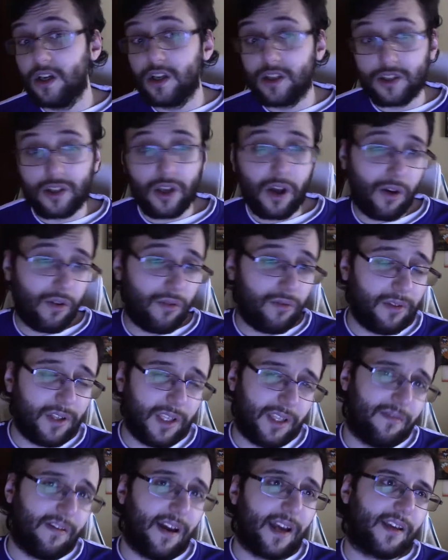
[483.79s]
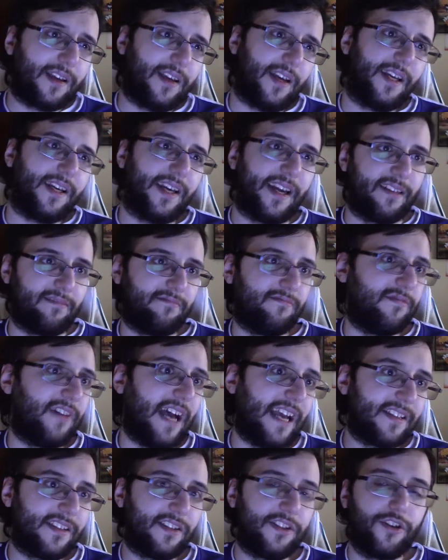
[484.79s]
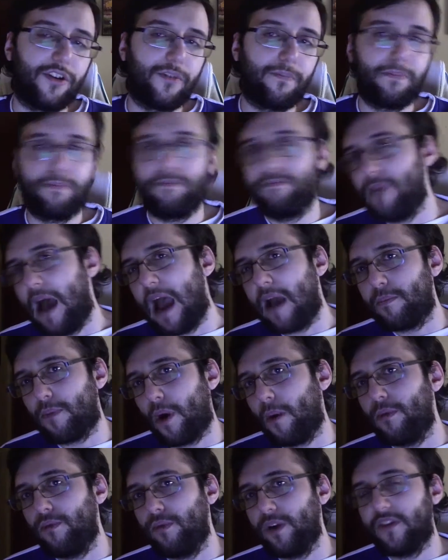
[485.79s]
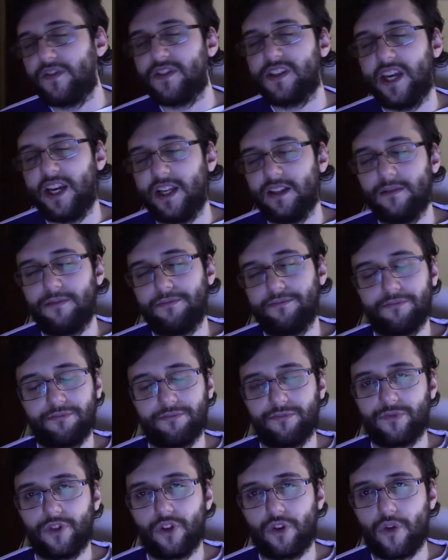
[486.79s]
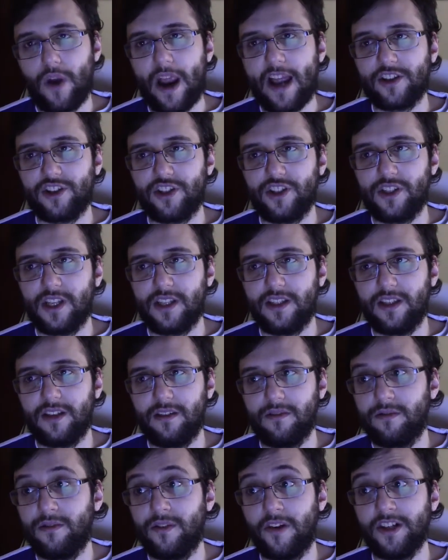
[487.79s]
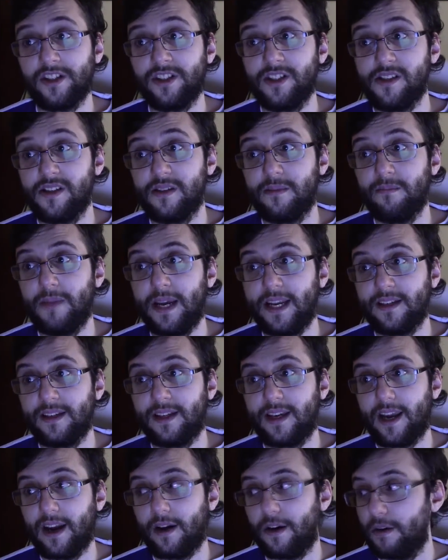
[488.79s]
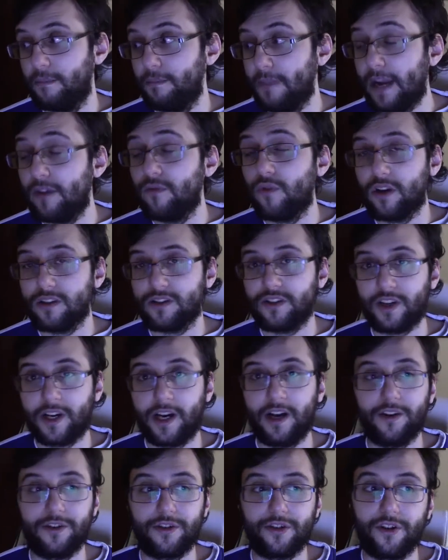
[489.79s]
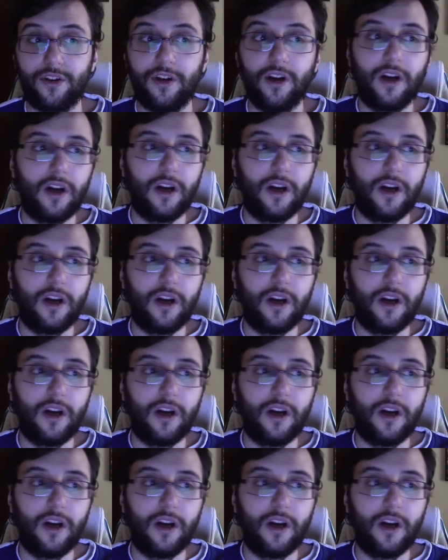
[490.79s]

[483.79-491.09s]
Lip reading: so we, like, again, last year I probably would have said Crash is the main roster character,